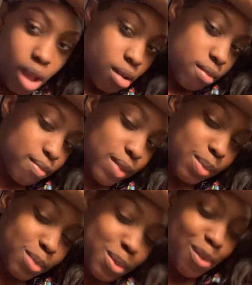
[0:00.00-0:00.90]

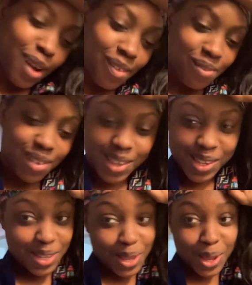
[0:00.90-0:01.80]
made me
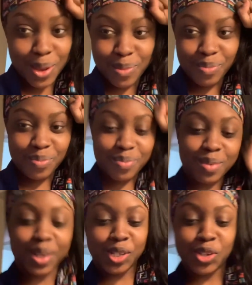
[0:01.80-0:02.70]
breakfast and
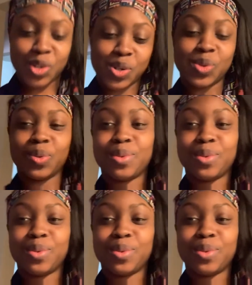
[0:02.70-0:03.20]
it's cold.